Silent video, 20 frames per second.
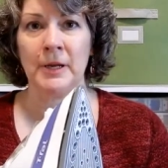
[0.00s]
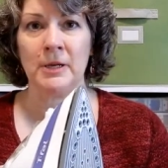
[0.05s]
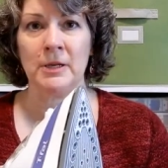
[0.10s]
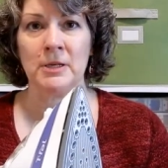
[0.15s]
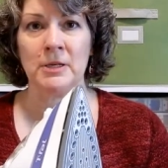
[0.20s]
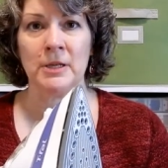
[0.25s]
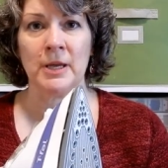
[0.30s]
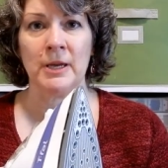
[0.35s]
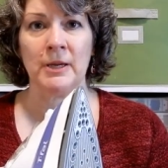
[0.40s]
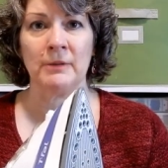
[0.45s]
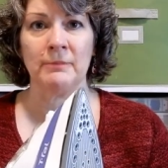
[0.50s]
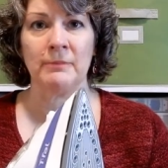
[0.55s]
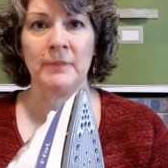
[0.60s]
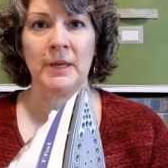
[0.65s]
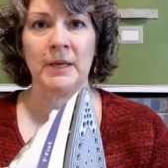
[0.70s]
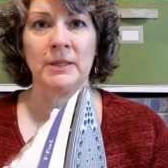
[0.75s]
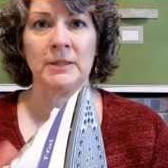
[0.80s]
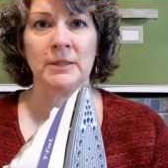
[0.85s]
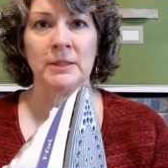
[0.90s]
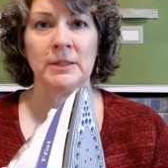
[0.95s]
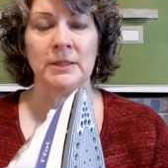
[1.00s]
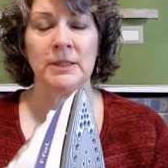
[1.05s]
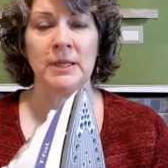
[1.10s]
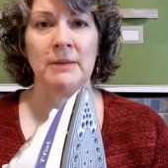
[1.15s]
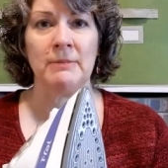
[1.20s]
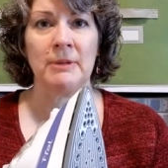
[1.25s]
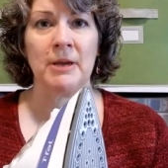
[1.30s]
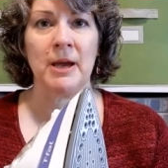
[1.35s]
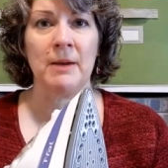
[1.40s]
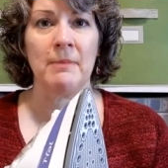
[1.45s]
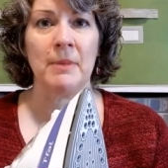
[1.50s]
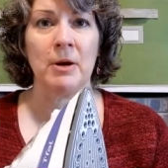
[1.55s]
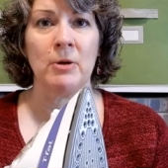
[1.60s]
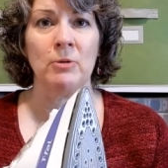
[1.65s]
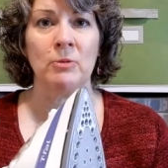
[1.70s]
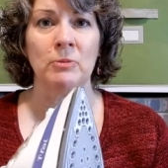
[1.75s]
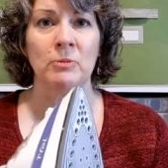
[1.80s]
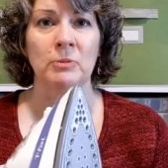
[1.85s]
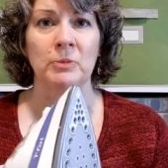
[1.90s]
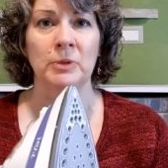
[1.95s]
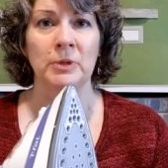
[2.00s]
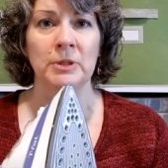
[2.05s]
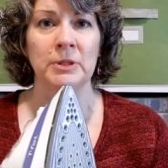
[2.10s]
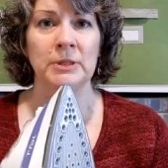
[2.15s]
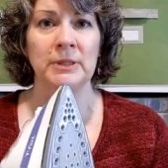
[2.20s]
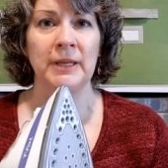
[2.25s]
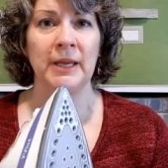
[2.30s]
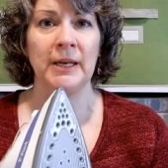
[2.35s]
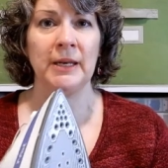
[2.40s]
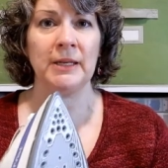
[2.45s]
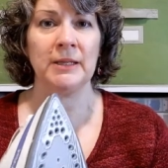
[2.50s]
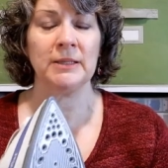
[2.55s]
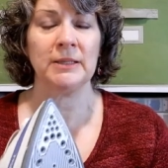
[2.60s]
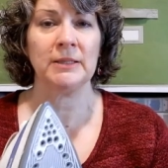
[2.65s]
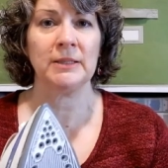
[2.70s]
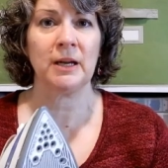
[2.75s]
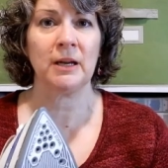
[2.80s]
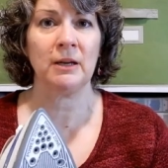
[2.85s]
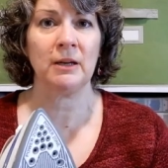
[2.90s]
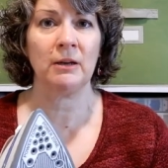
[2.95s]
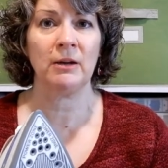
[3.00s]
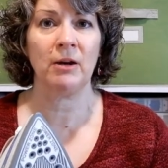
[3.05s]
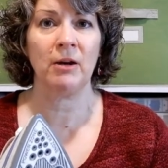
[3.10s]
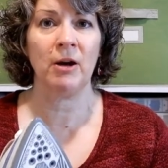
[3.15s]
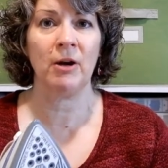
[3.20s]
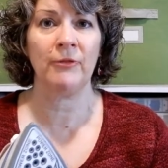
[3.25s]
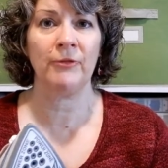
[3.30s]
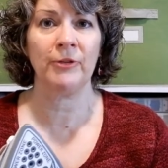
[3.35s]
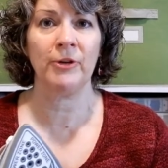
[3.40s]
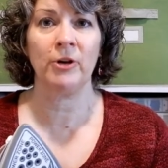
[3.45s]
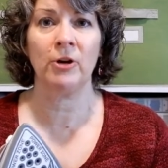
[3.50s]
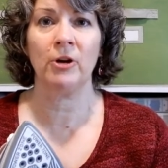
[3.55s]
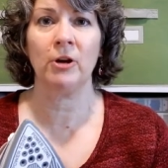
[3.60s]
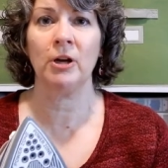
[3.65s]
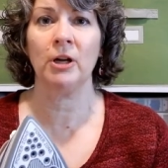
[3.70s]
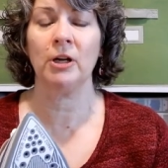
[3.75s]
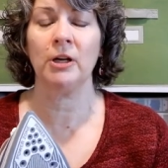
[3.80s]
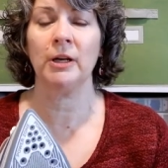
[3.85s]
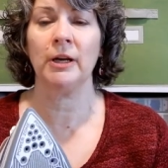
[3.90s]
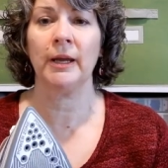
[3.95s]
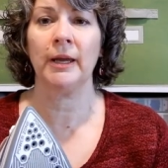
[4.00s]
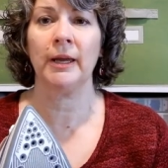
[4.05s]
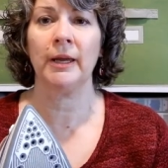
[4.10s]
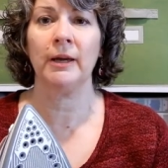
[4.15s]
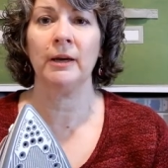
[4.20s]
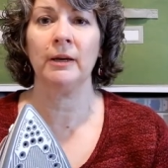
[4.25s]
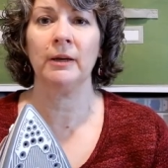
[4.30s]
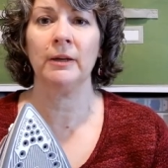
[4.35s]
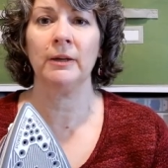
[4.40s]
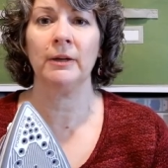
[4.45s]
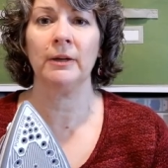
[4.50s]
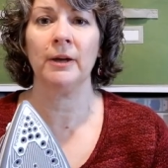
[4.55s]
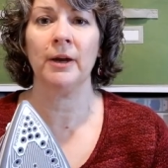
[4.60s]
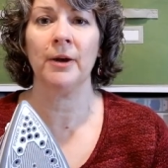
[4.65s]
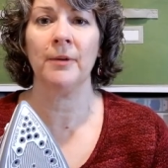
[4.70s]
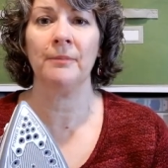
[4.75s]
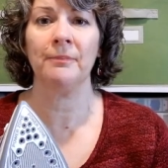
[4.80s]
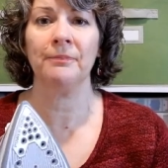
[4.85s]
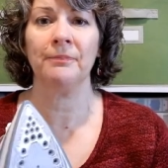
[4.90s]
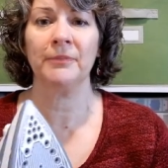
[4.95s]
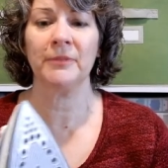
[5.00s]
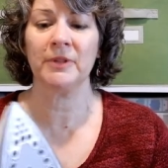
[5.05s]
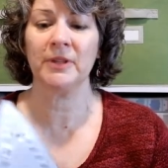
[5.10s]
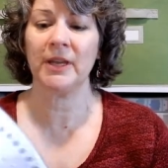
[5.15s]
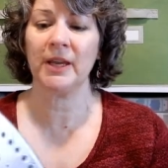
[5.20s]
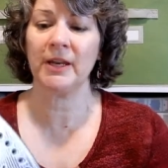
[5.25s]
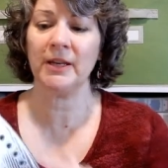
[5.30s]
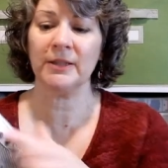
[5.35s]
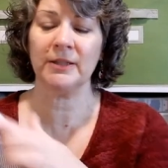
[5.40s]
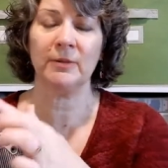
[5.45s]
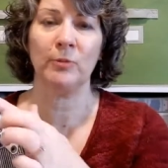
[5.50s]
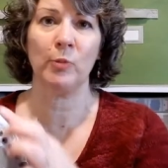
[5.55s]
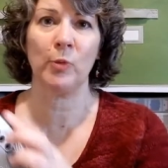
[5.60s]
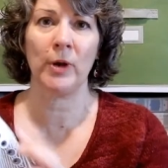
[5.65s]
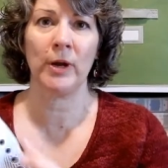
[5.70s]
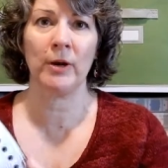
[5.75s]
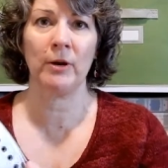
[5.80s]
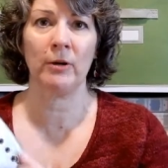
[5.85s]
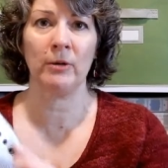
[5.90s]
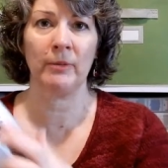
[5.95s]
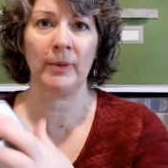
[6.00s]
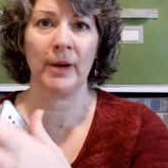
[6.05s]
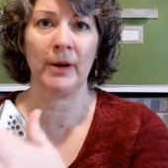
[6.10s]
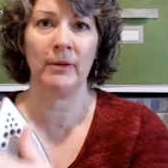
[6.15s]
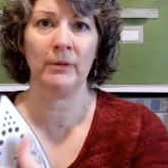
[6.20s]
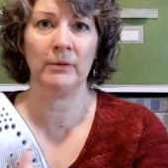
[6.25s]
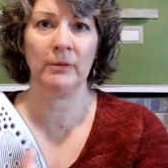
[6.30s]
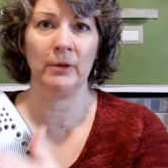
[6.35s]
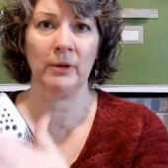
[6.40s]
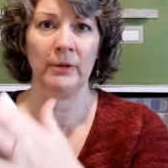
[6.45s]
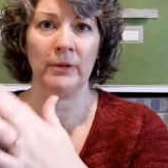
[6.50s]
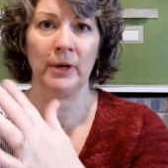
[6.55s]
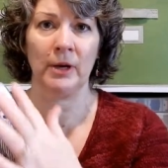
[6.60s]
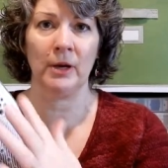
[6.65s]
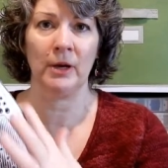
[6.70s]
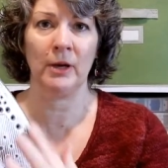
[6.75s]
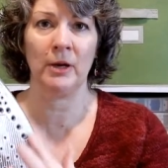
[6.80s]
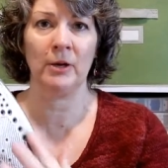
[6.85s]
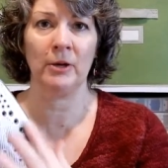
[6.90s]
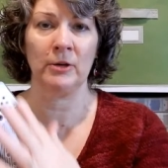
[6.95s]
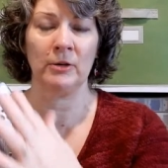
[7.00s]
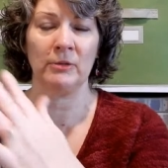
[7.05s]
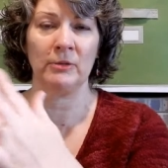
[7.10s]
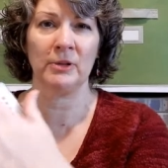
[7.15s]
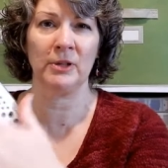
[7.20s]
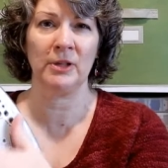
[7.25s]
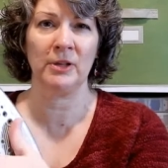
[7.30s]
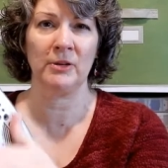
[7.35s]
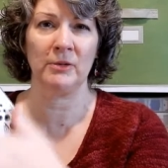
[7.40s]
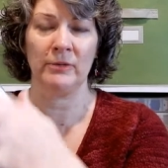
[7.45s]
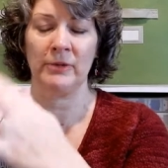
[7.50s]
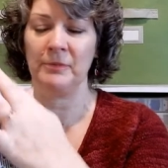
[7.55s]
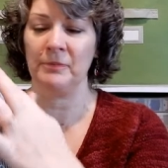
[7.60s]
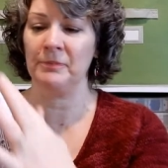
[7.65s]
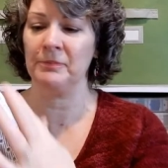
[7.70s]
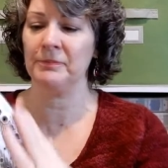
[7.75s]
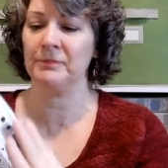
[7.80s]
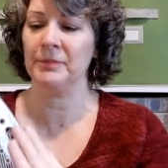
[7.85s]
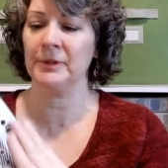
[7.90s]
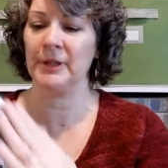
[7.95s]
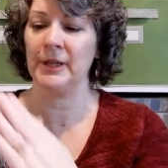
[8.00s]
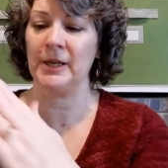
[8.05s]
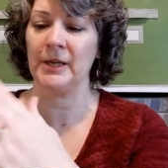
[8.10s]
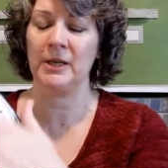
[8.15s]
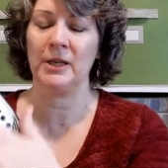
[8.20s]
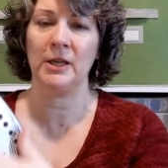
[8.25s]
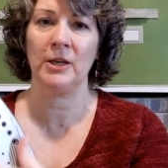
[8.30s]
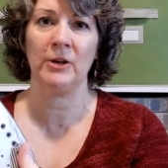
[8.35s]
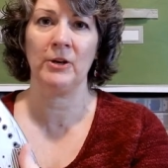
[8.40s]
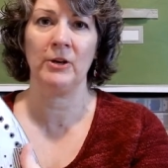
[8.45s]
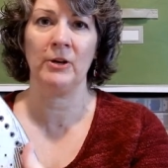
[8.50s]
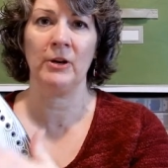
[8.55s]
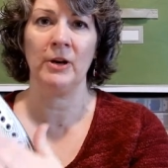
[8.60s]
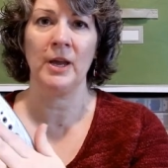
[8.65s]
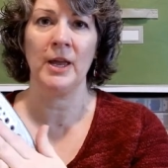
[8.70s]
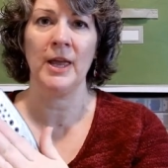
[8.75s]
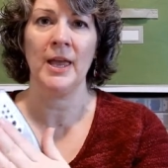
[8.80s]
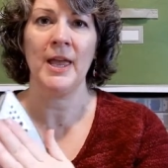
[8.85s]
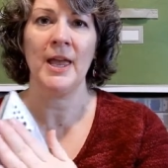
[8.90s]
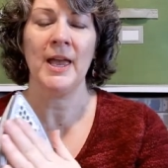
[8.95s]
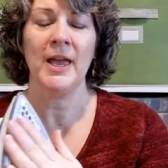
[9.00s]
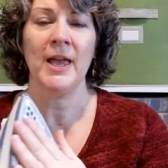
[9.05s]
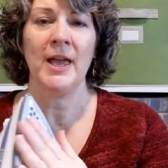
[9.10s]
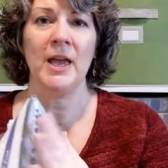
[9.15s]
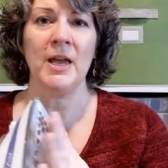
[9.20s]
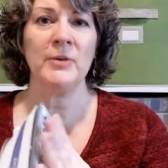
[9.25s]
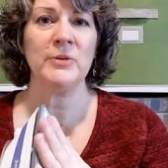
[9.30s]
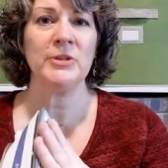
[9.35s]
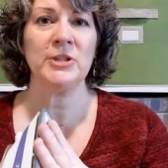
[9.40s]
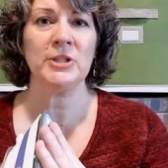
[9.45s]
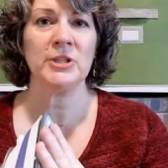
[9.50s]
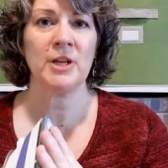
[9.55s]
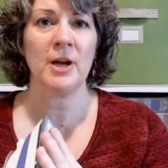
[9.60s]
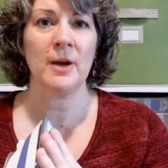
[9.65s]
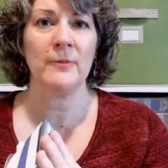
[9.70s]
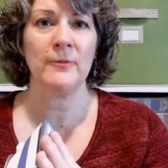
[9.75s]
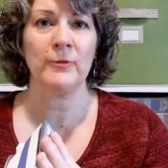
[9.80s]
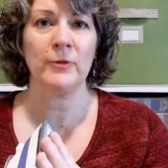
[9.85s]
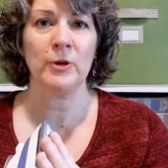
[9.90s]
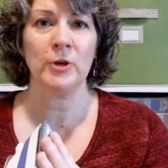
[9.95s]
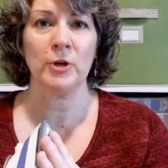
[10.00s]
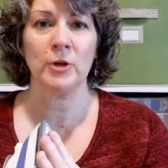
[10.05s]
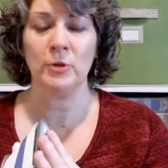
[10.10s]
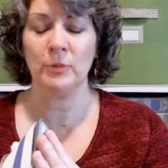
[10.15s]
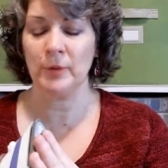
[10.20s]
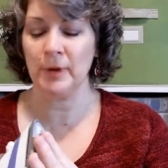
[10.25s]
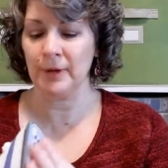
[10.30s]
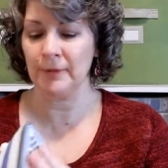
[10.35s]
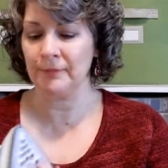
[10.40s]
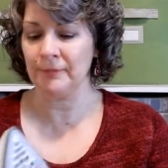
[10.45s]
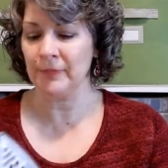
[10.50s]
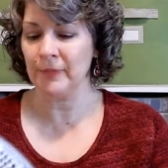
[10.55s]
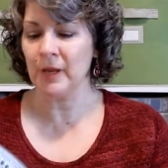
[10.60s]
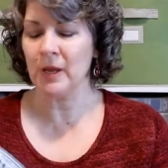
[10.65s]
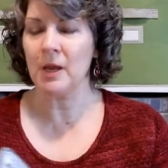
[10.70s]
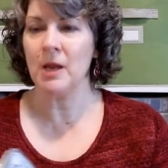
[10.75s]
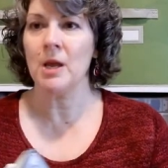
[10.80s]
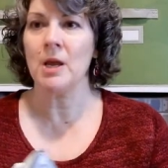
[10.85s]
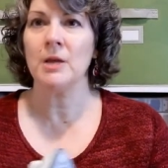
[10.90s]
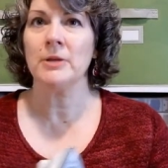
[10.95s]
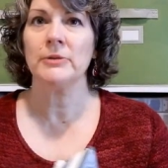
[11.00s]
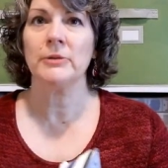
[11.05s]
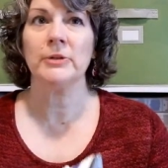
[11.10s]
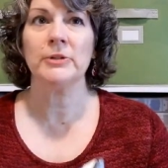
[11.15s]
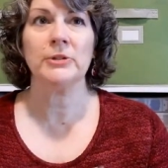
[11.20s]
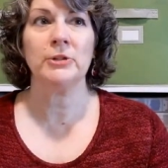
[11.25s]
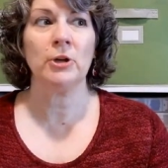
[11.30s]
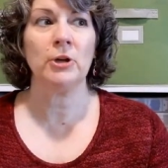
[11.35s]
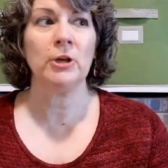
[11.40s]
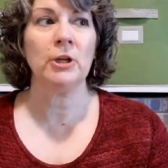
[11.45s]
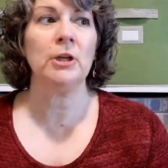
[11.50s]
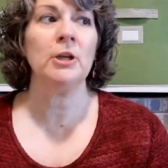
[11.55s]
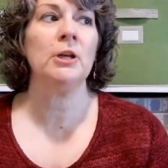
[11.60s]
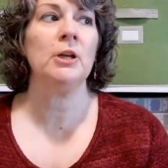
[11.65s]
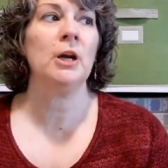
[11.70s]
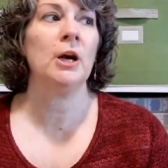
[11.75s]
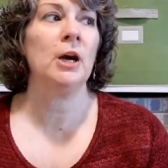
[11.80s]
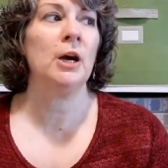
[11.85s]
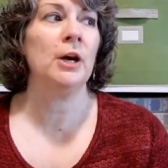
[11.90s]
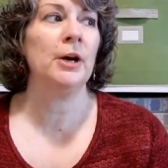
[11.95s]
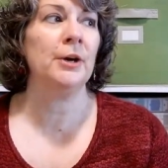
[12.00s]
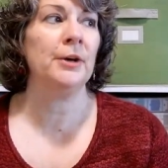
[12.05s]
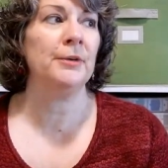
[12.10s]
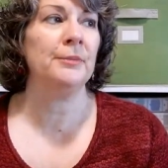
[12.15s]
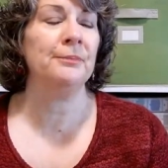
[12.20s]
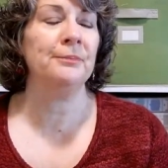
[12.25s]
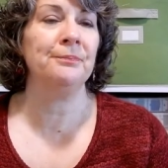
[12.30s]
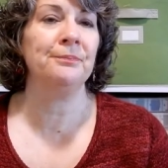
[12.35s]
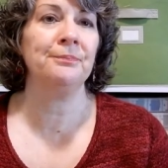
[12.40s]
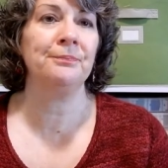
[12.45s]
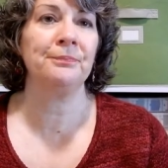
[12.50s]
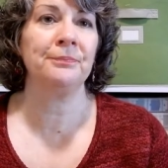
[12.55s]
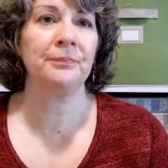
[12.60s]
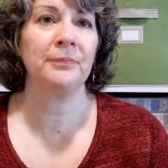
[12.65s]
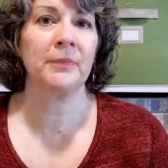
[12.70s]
button that makes the steam come out was getting stuck off and on, and it's getting some wear around on the iron, the plate here. It was just time for a new one. So I started